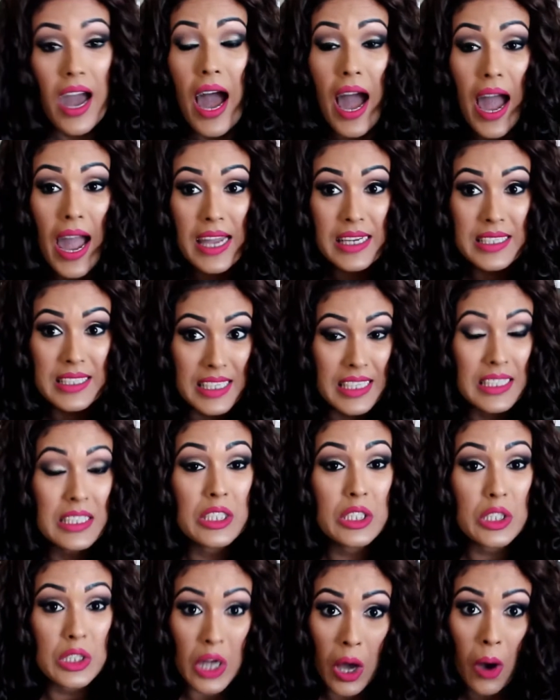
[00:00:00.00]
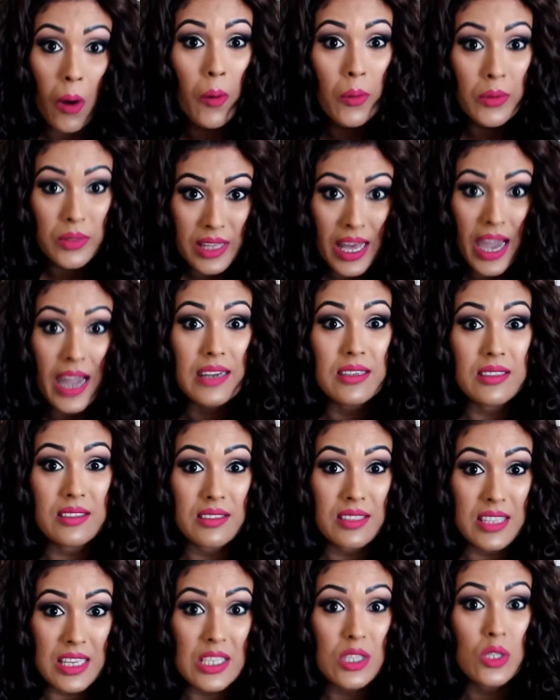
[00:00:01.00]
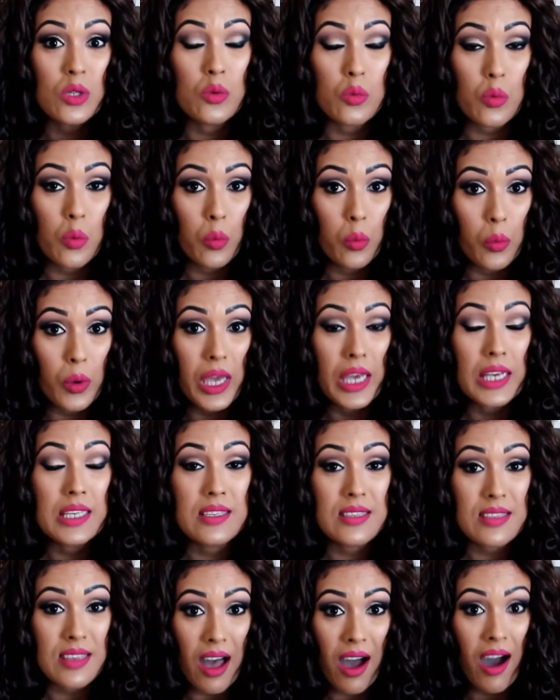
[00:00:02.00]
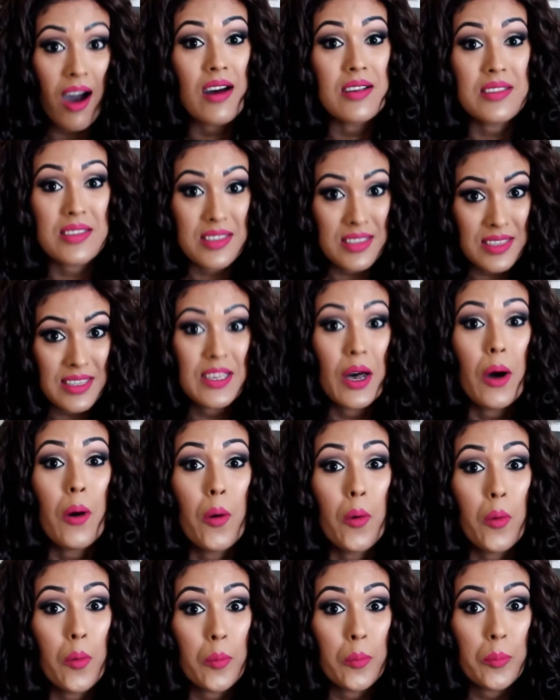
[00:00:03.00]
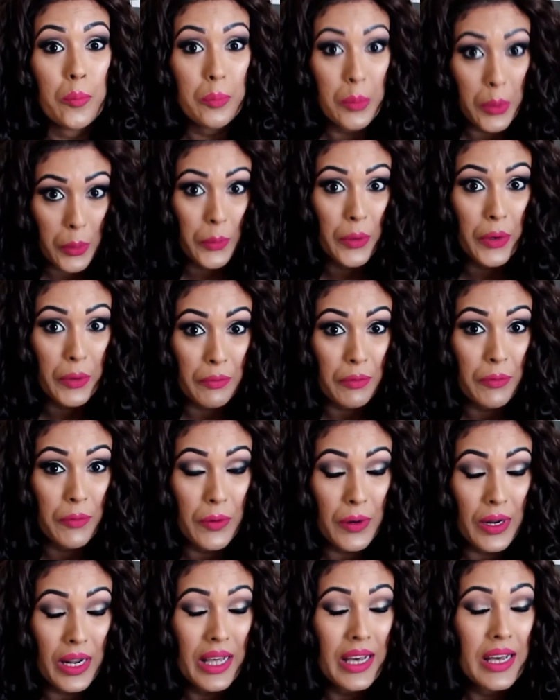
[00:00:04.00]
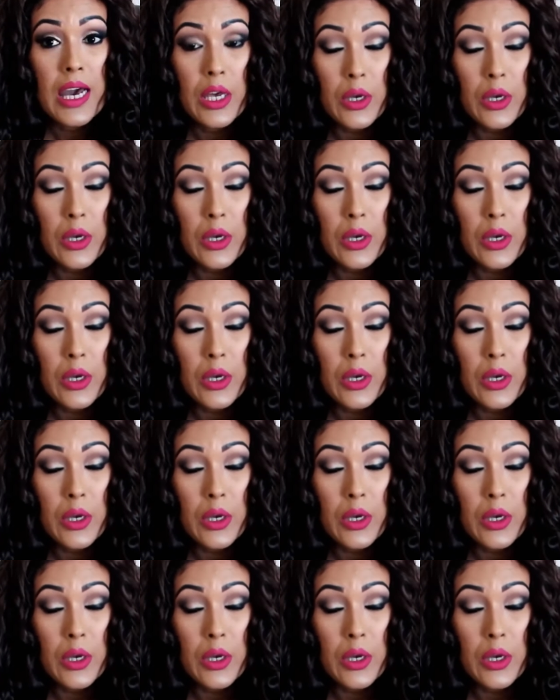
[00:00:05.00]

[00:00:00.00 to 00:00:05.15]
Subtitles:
I didn't know that these wigs are so beautiful.